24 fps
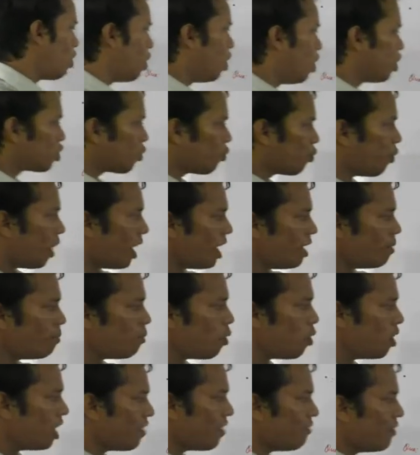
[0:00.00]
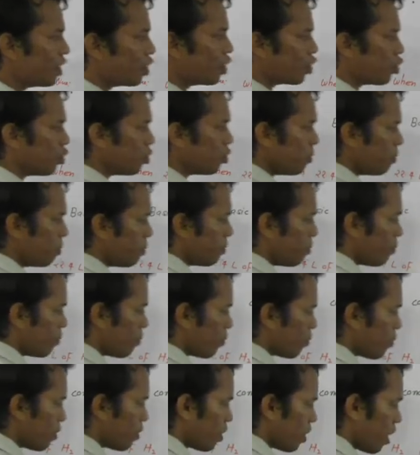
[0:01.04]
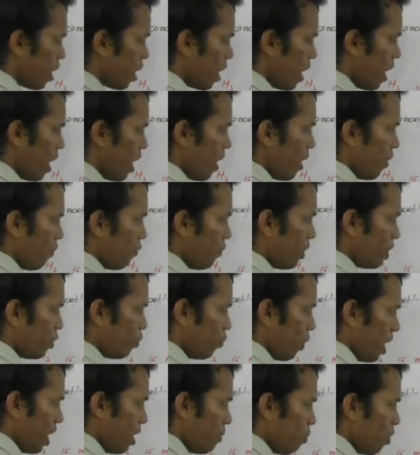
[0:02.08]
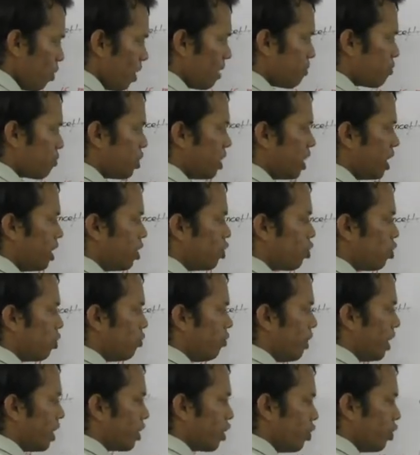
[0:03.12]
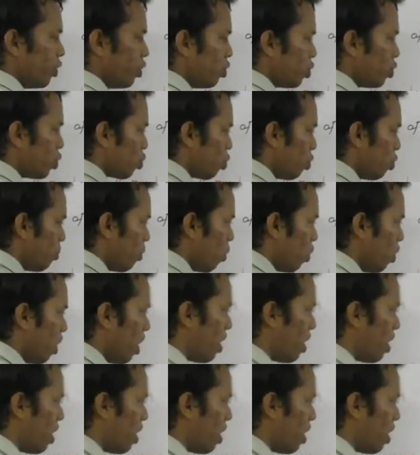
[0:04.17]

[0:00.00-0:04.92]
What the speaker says: so 1 mole of H2 with 1 mole of Cl2 will give you 2 mole